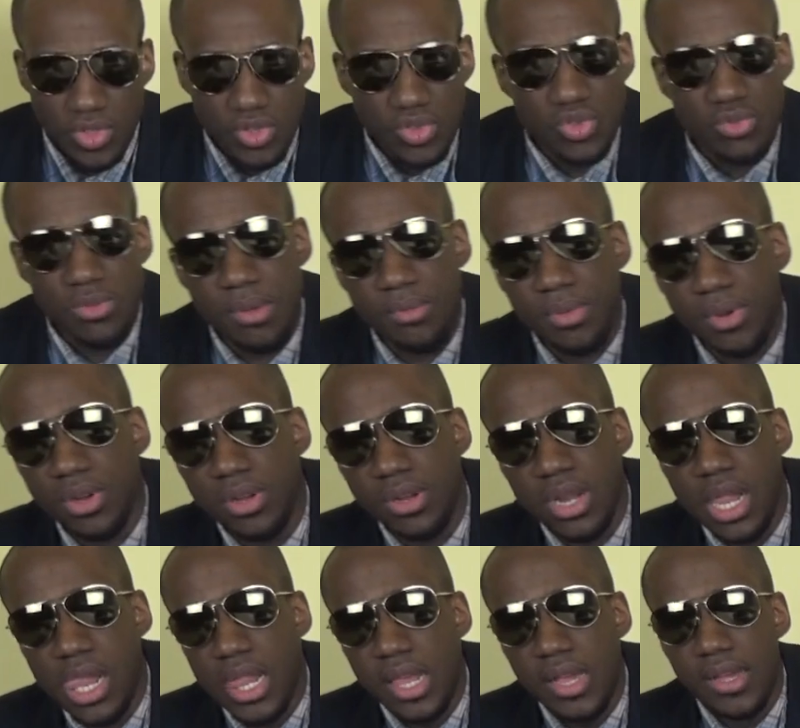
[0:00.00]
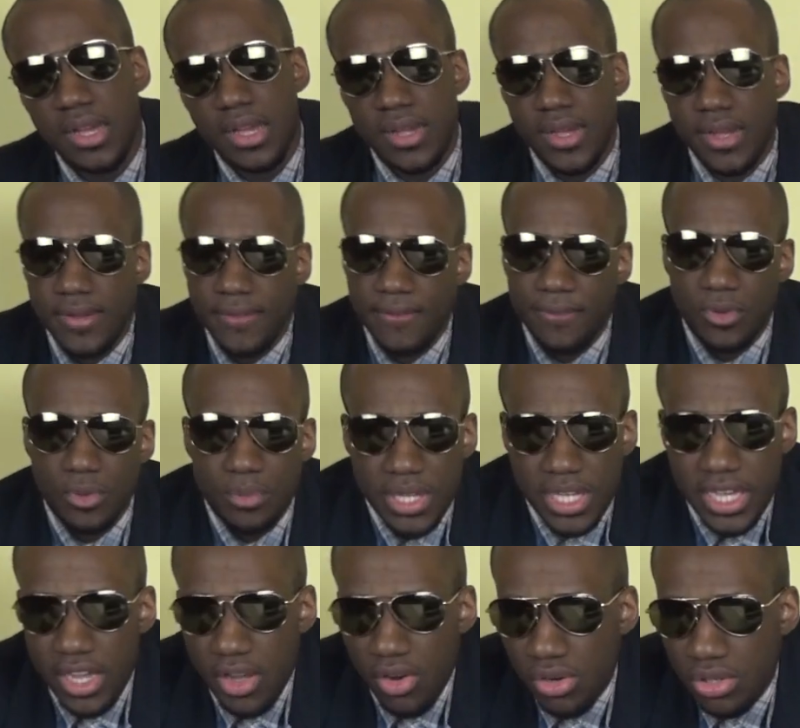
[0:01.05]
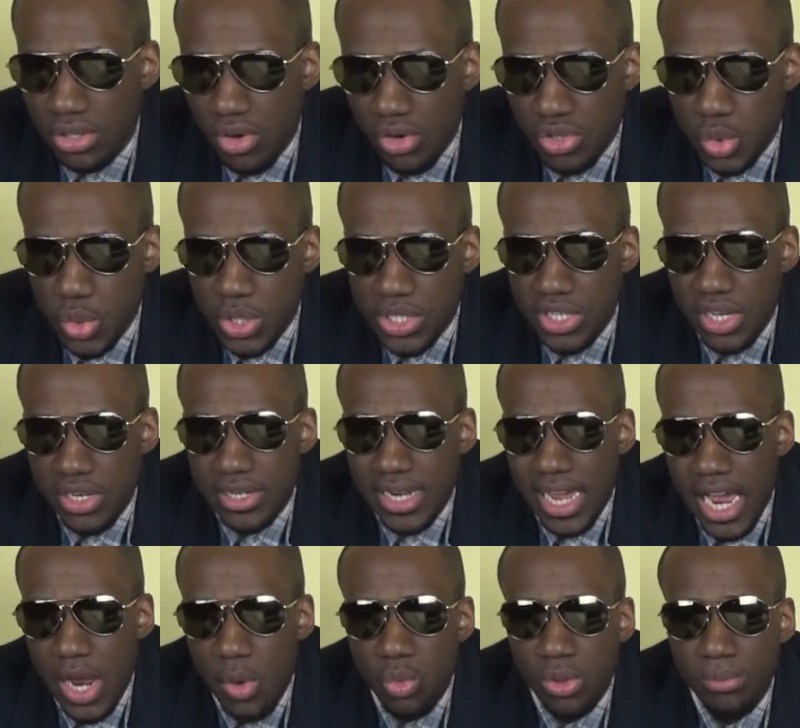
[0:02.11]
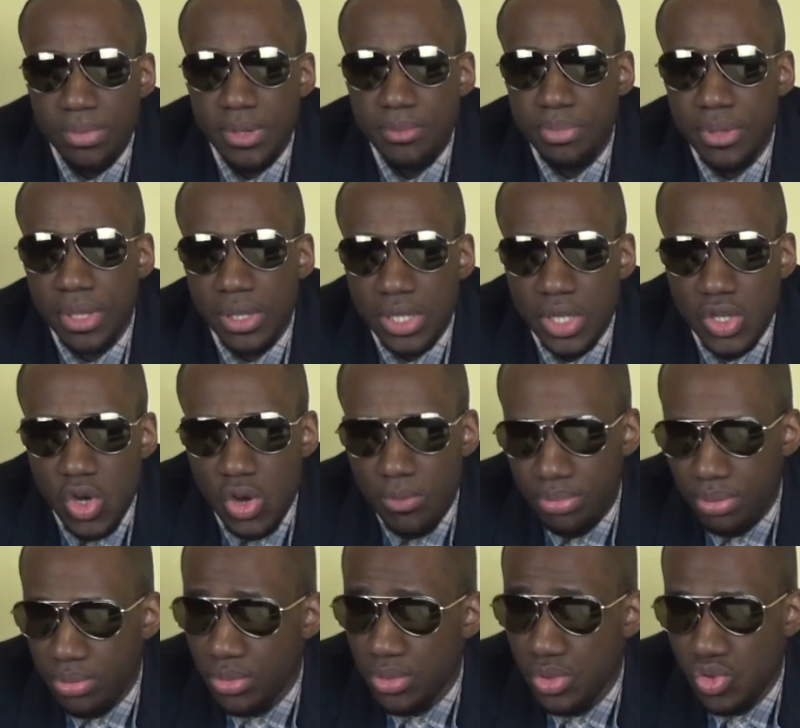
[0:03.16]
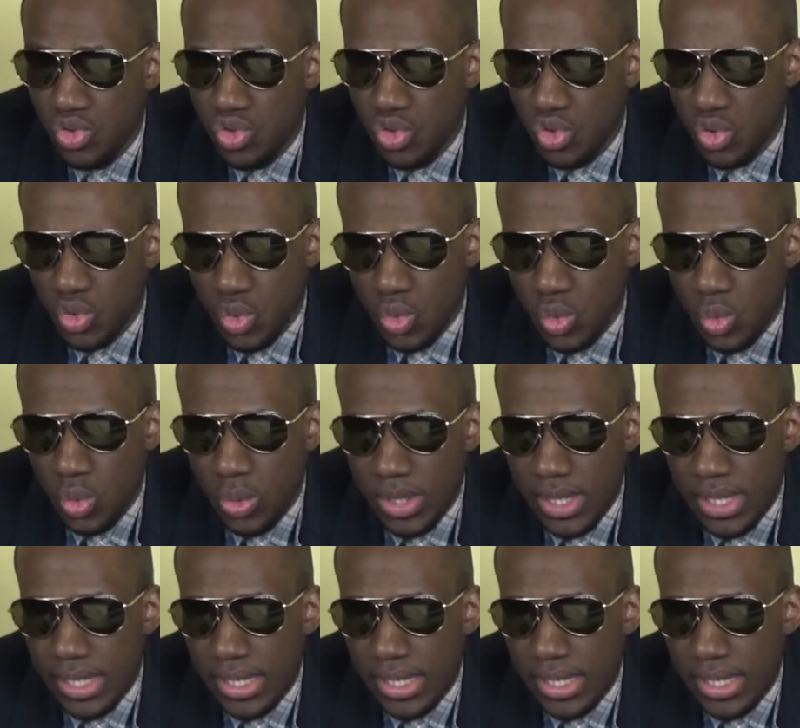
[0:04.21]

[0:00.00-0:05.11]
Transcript: So remember, follow me here on Twitter, and I will be building up to